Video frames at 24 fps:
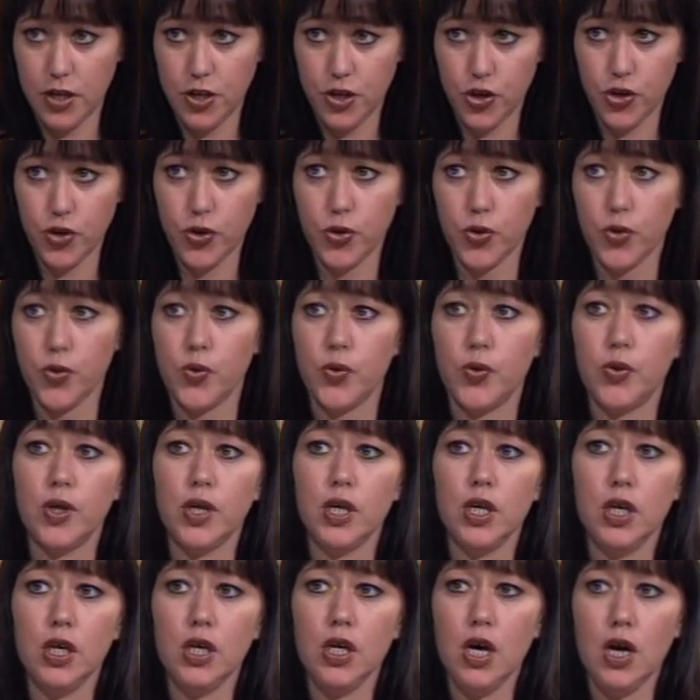to
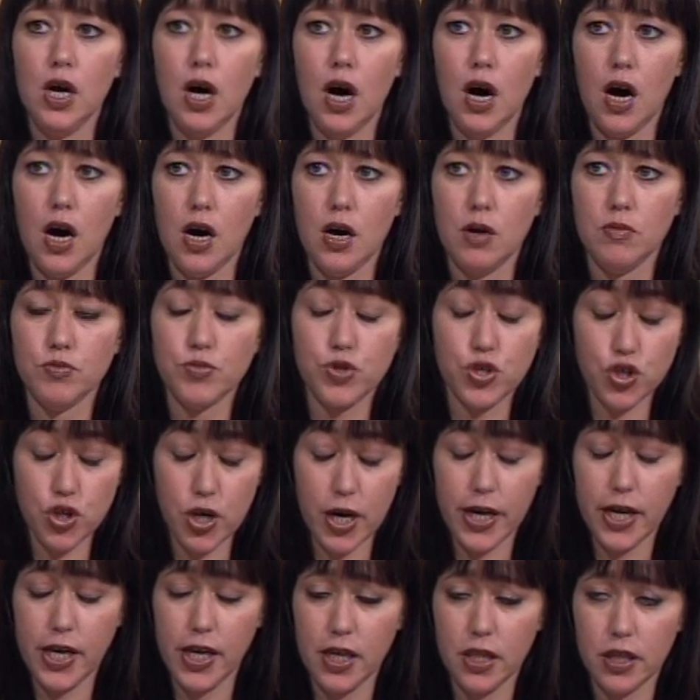
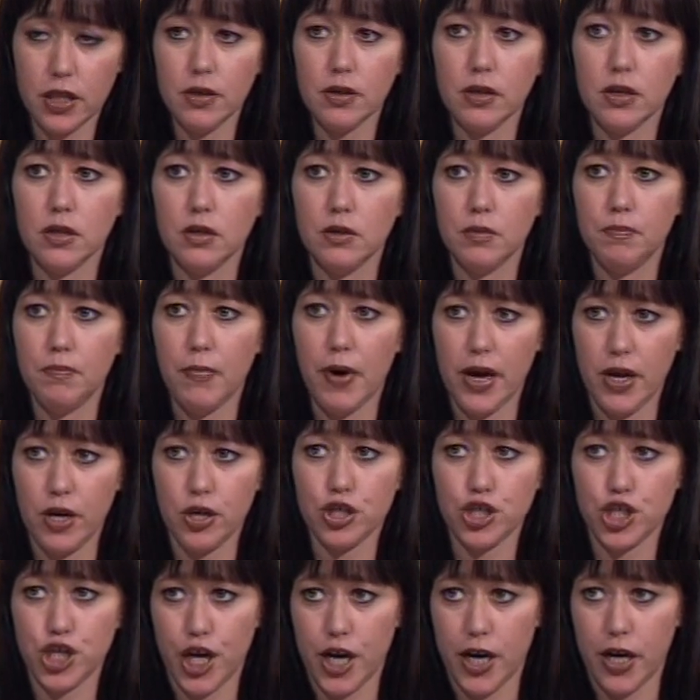striking the minor
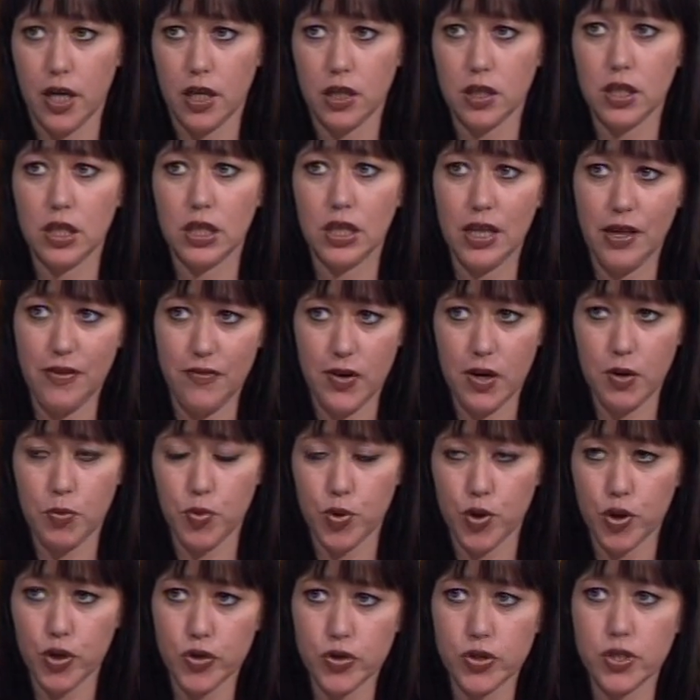child and leaving
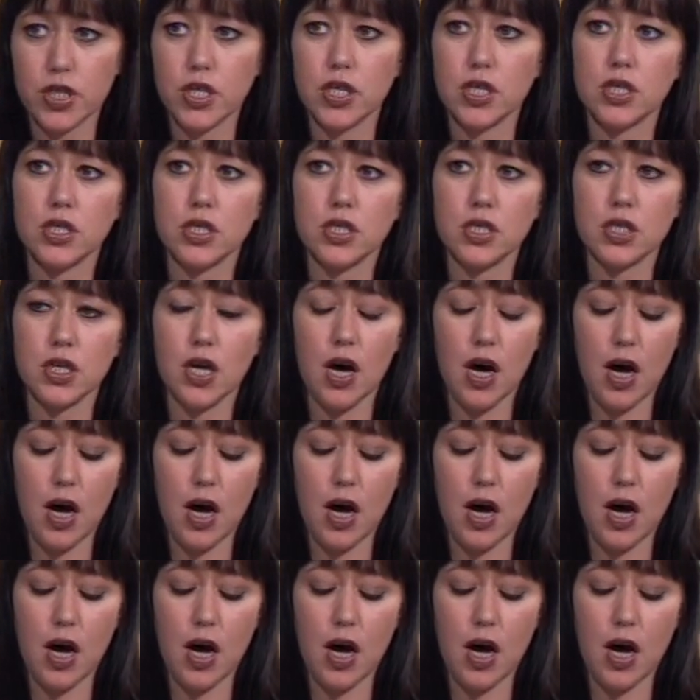bruises,